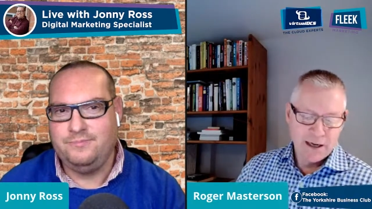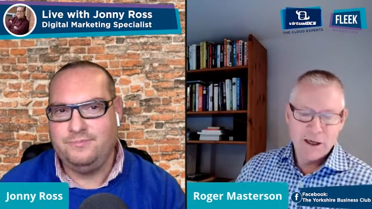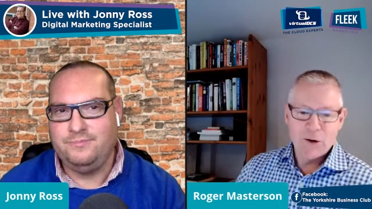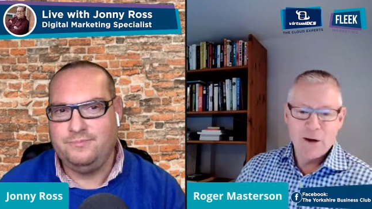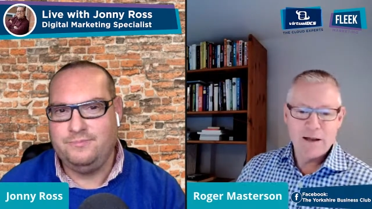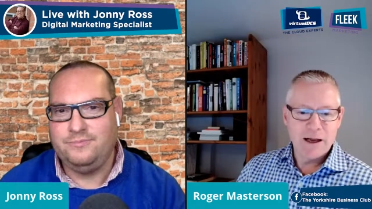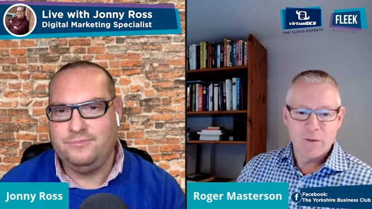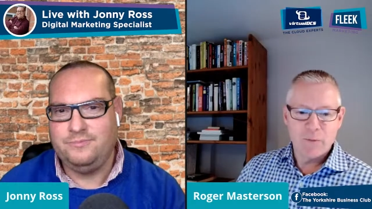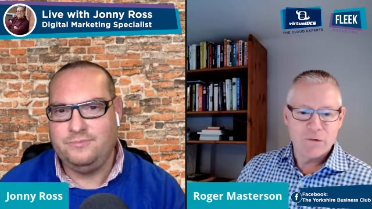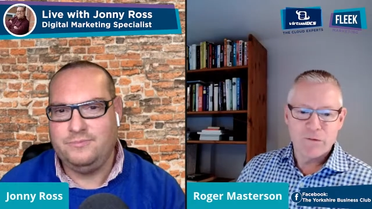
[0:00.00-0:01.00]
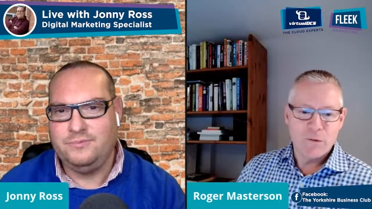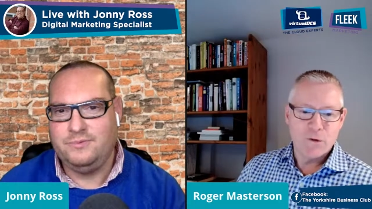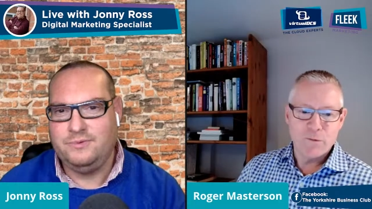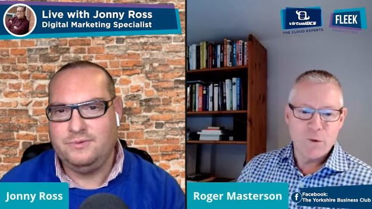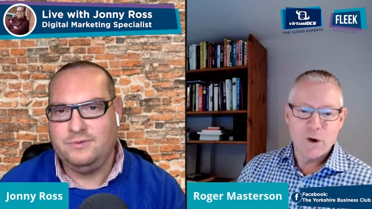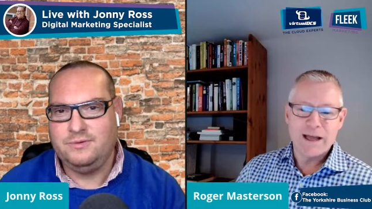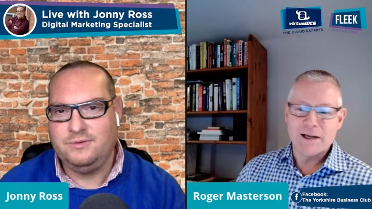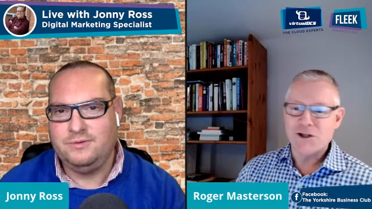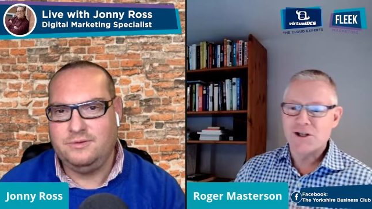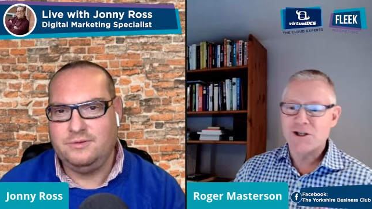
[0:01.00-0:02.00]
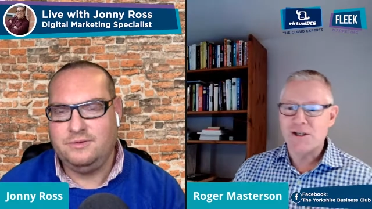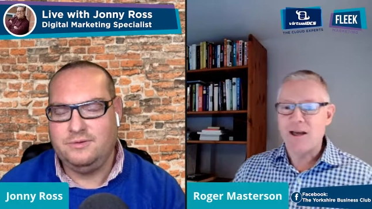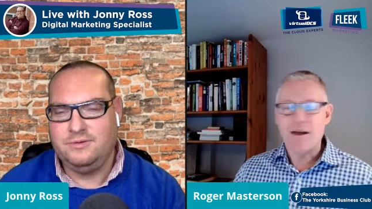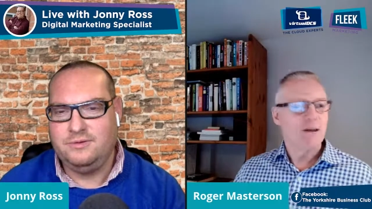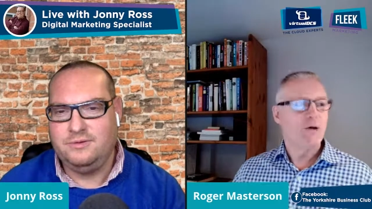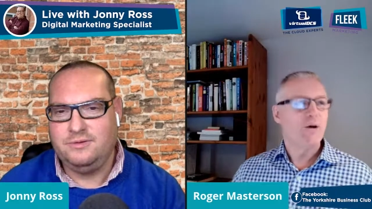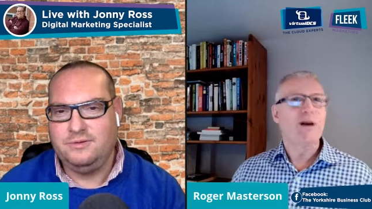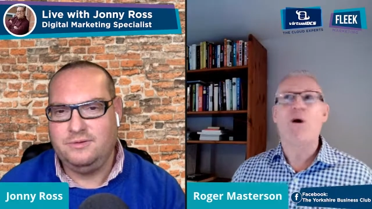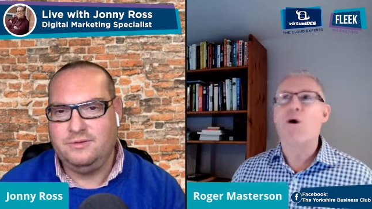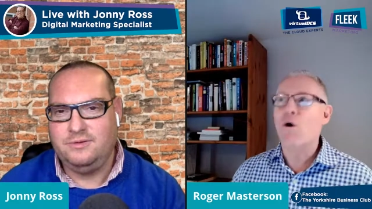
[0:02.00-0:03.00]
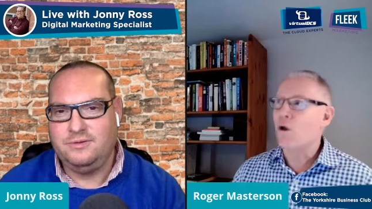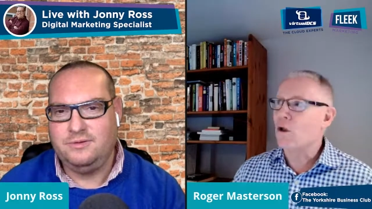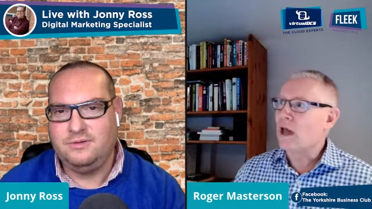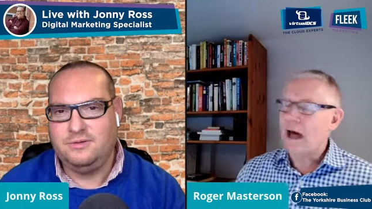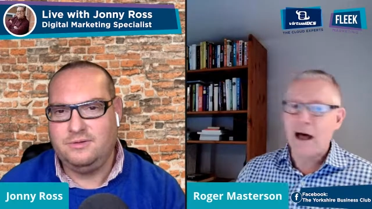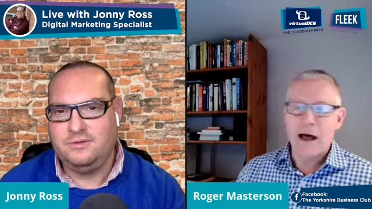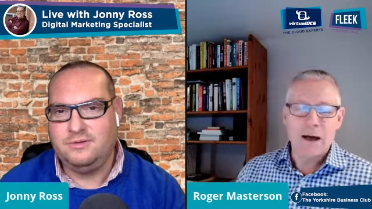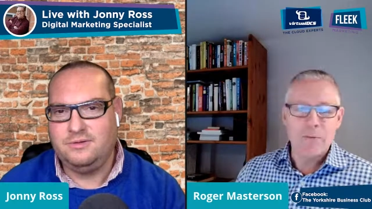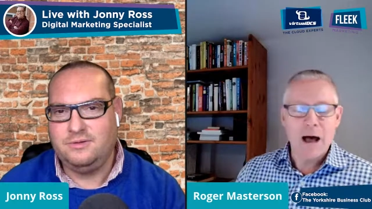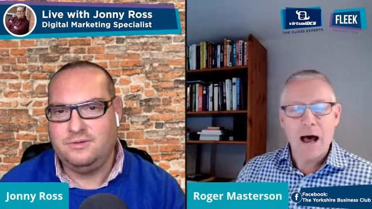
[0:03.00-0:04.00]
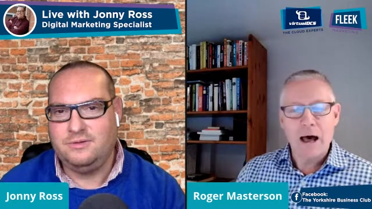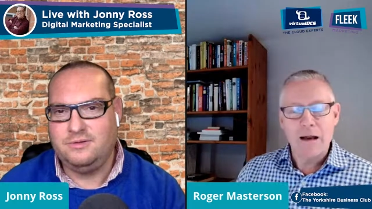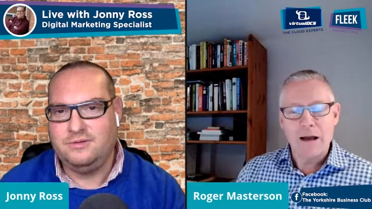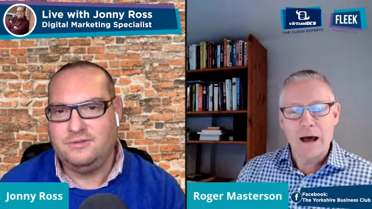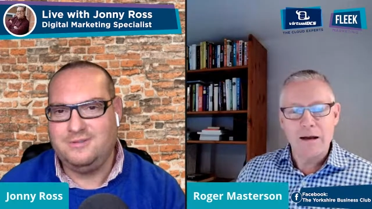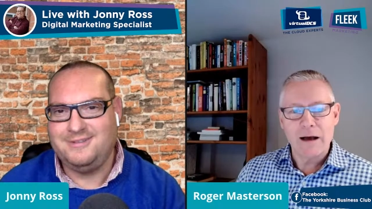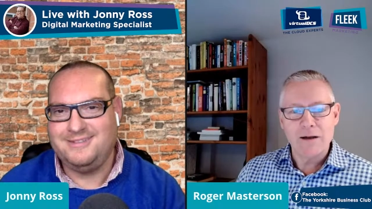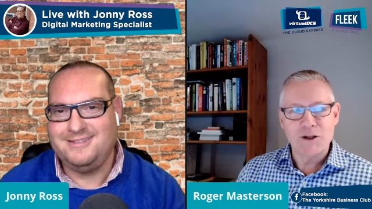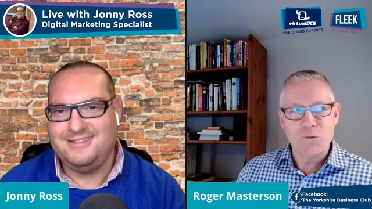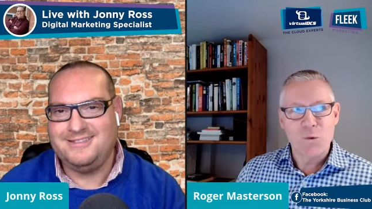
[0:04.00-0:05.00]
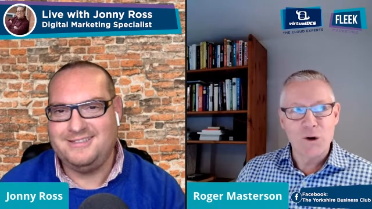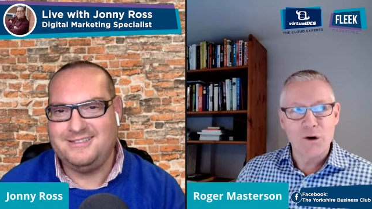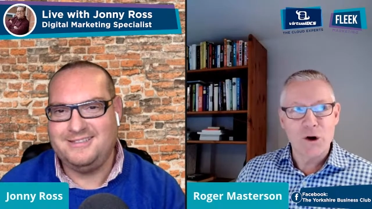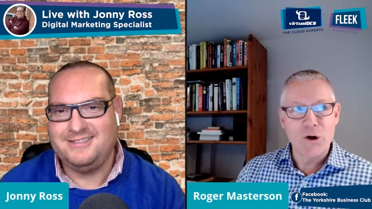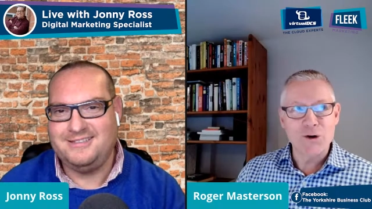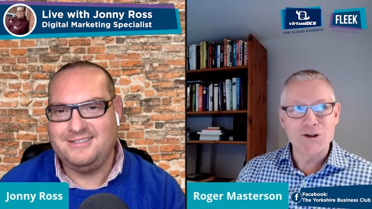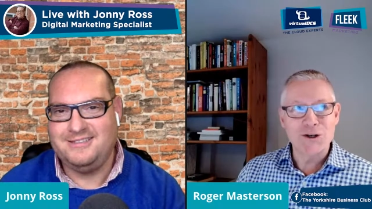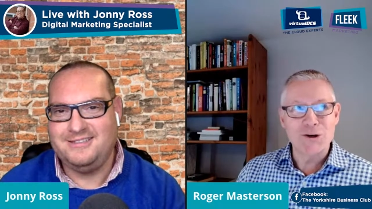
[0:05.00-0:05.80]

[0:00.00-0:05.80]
Speaker 1: you know, I'll get up at four in the morning and just sit in the Great Hall um, and, and and just wonder, gosh,